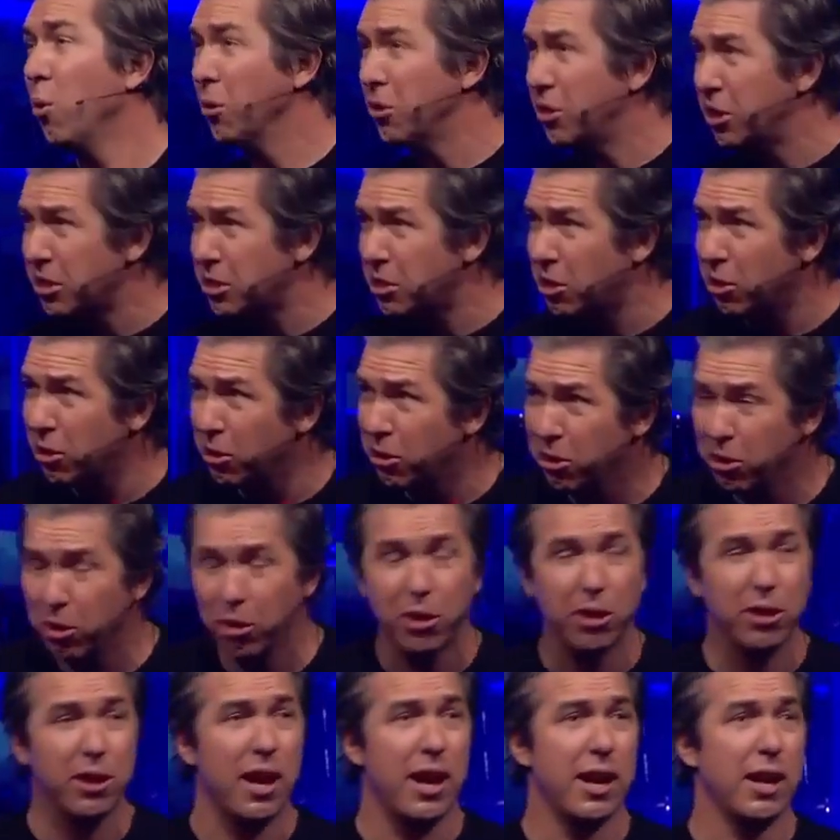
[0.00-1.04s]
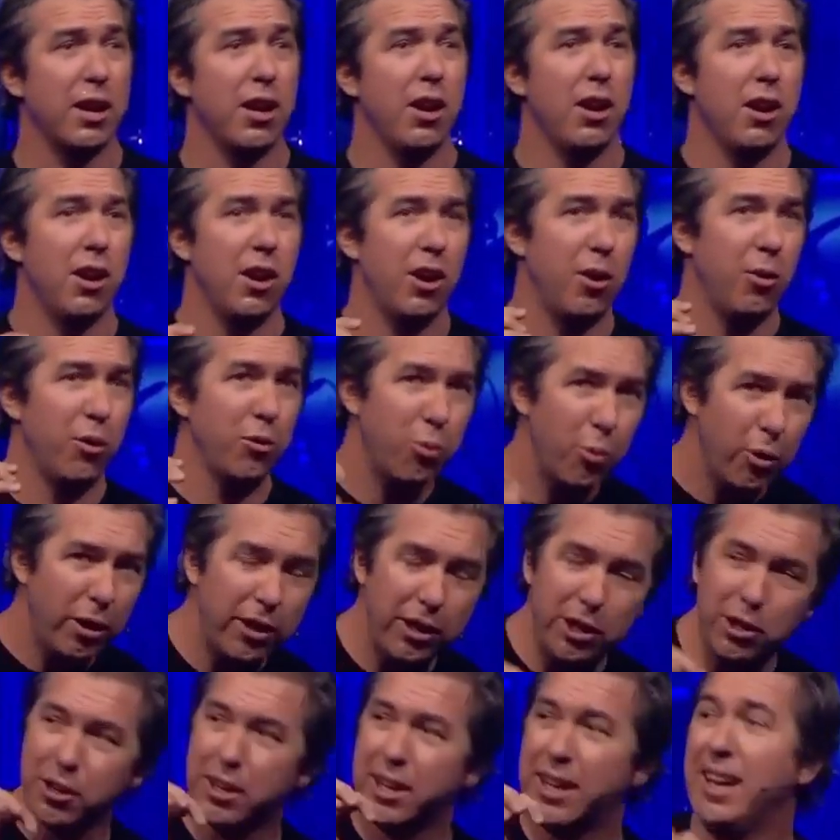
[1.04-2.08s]
what this could look like with one
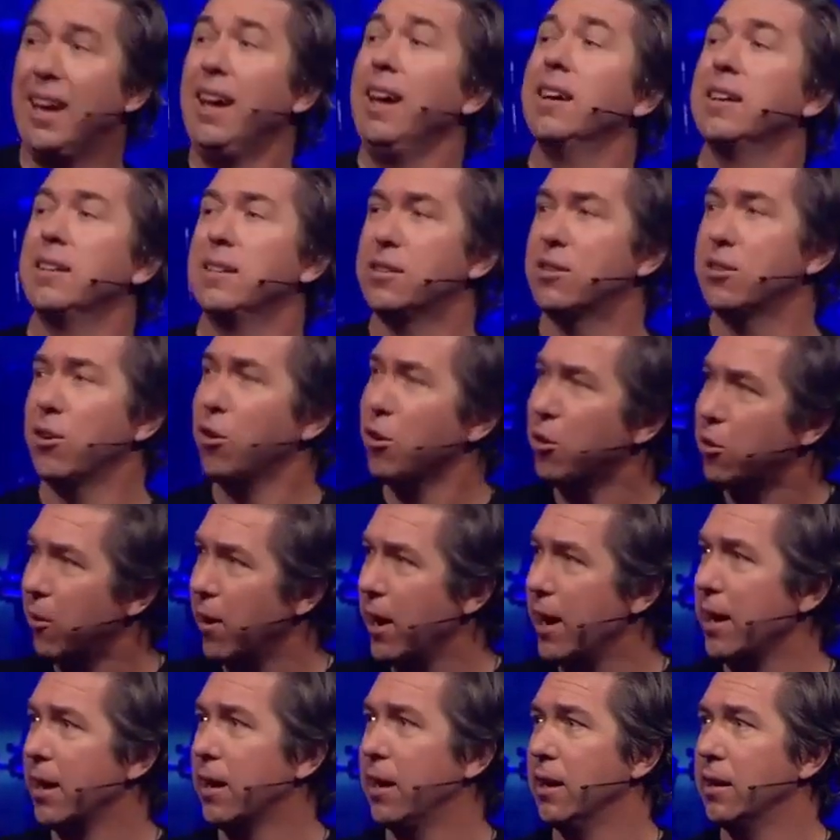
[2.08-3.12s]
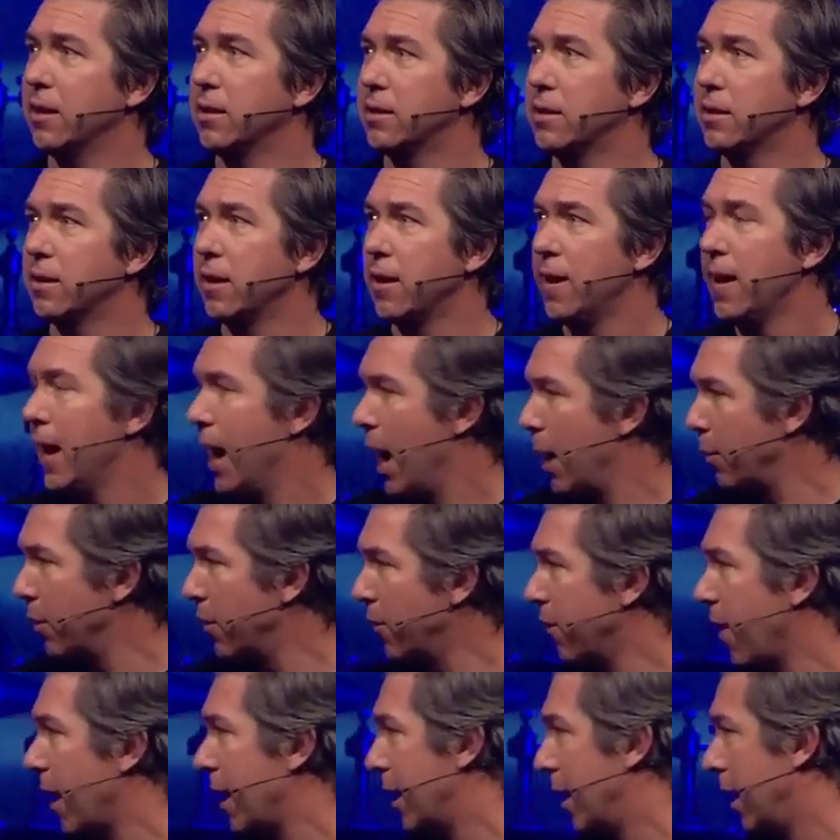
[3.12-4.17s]
of your kids or grandkids. I'm gonna
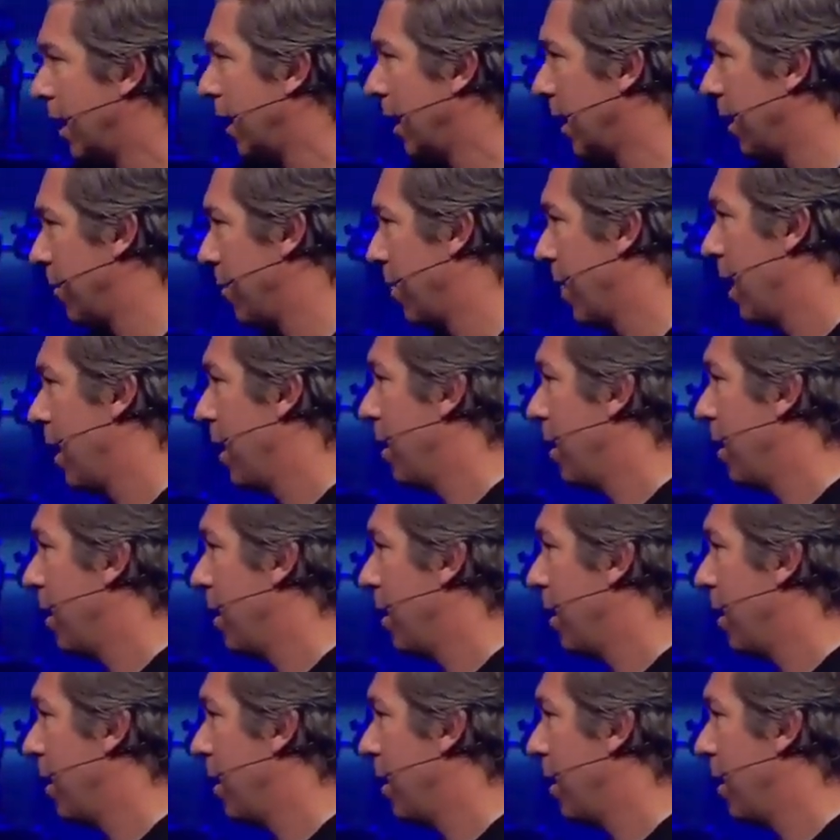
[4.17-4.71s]
invite uh,